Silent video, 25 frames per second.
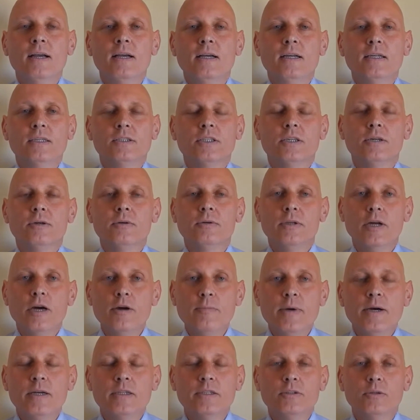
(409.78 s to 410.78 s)
So no
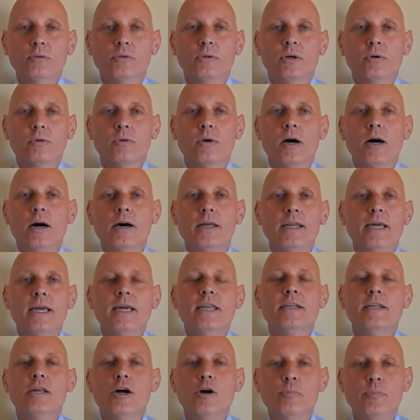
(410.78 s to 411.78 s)
manual required
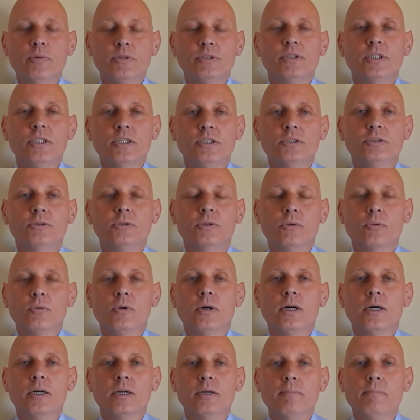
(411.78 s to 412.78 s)
and no procedures
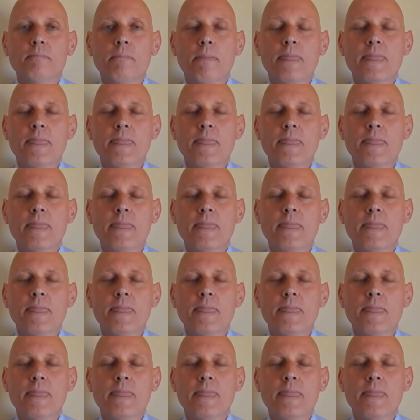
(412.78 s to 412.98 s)
required.